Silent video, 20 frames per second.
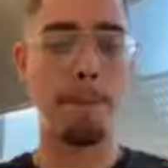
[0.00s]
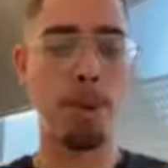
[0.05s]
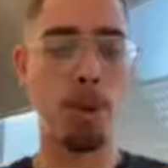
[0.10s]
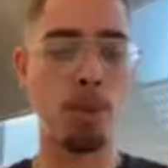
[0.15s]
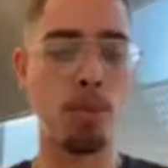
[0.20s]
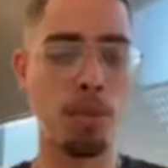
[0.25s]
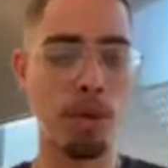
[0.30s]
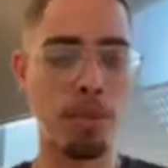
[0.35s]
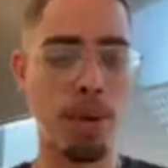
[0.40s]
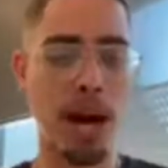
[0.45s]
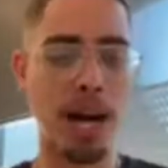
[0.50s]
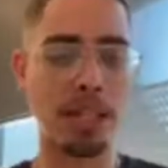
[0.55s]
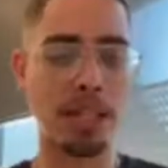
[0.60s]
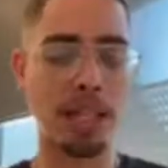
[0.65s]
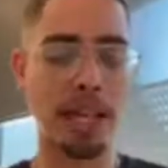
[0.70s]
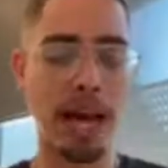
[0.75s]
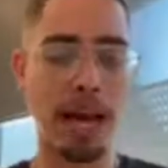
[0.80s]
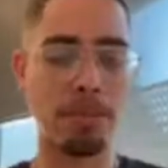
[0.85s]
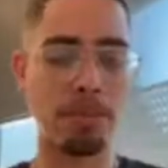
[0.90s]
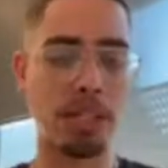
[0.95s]
Boom, we're behind
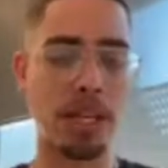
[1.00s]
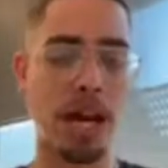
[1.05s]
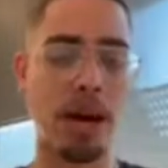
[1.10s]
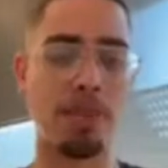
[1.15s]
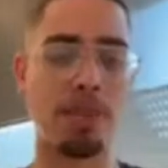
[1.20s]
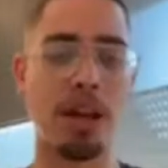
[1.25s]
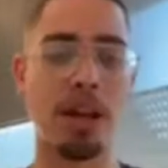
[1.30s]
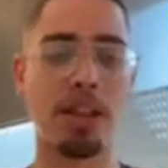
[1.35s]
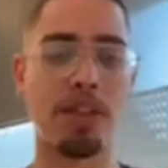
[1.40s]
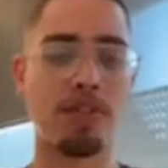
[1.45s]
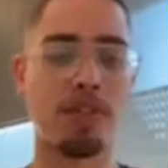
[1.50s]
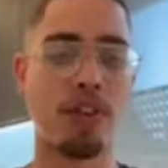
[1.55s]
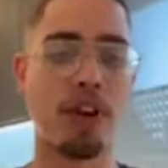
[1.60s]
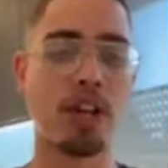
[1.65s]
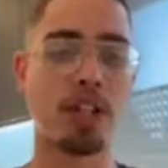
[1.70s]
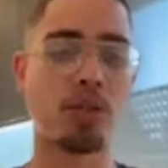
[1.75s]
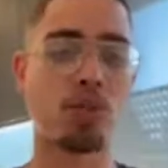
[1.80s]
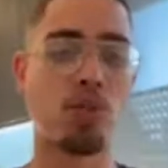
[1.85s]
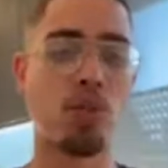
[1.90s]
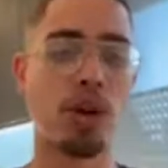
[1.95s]
the laptop. Now the
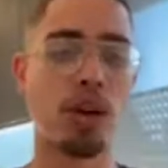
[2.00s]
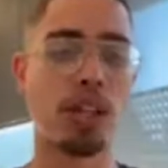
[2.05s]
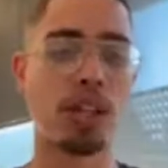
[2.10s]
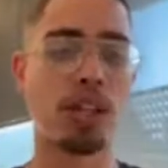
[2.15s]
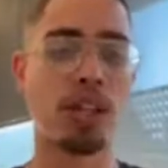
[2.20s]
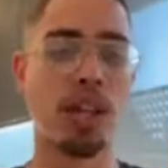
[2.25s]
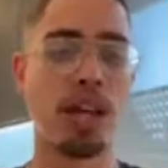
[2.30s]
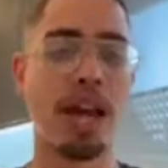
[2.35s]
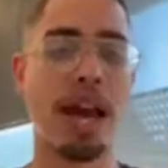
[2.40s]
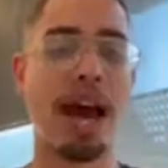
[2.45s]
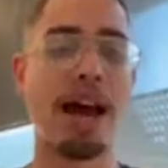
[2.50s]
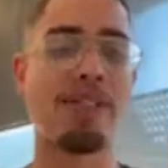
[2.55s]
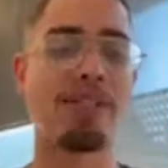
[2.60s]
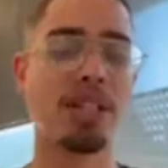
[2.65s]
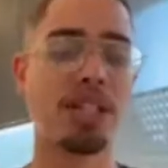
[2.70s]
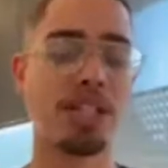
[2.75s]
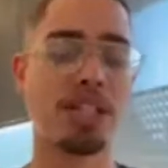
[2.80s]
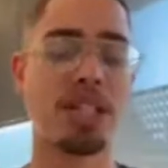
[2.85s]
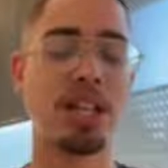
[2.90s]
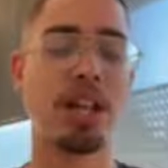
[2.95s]
first one out
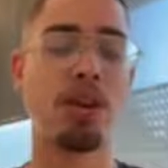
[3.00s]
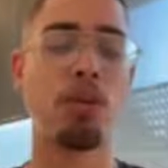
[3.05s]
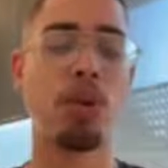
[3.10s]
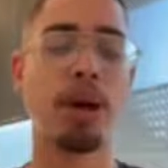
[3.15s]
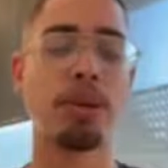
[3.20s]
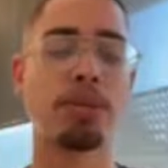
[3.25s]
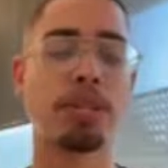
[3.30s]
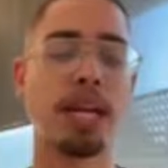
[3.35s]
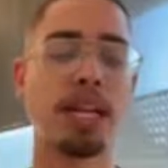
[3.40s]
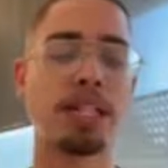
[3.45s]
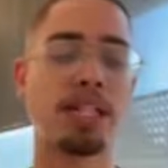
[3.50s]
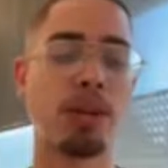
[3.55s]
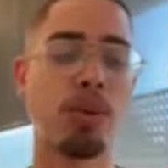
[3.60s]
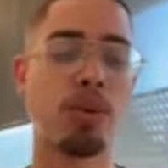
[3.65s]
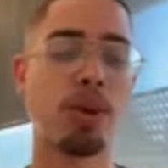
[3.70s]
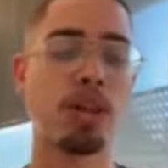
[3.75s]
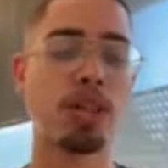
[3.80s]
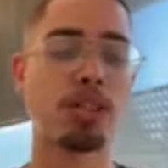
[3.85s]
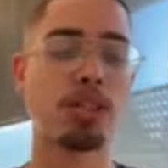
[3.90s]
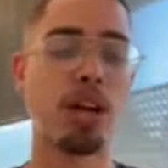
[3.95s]
of the 10 websites that
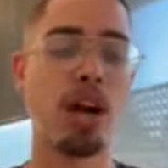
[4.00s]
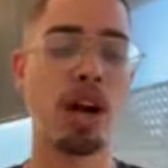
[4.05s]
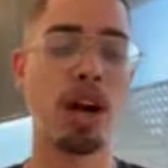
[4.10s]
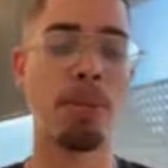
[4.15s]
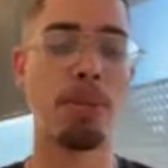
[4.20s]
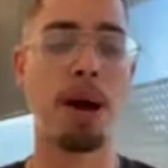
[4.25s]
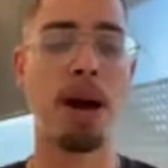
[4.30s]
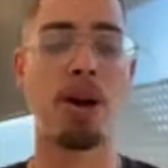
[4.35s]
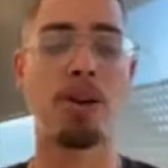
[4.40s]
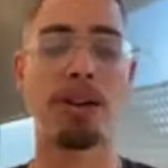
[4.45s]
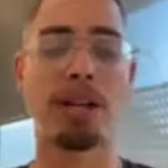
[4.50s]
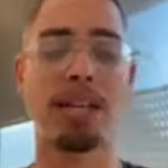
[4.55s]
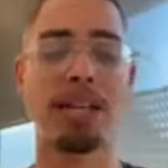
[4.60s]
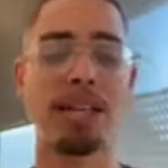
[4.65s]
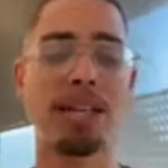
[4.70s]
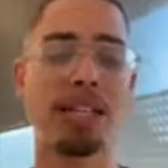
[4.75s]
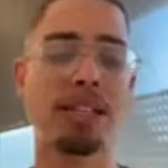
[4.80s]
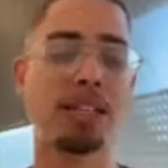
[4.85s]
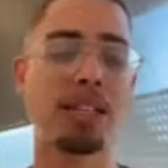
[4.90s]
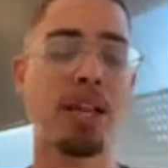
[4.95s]
we're going to talk about
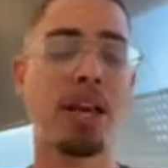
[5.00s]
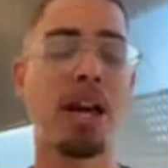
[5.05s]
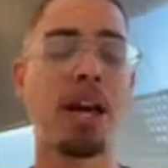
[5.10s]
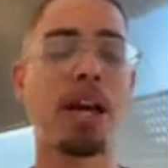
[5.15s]
is